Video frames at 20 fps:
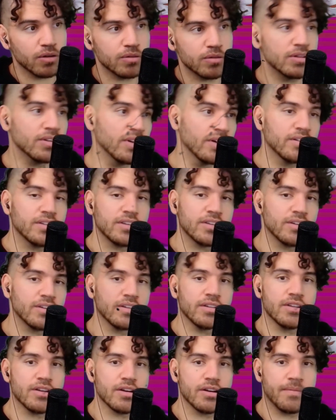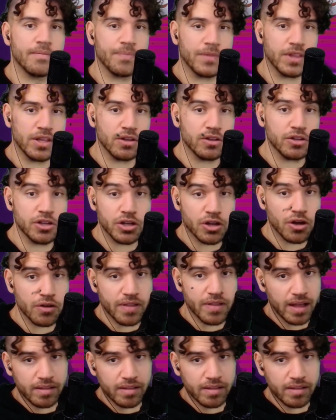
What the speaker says: you know, you know that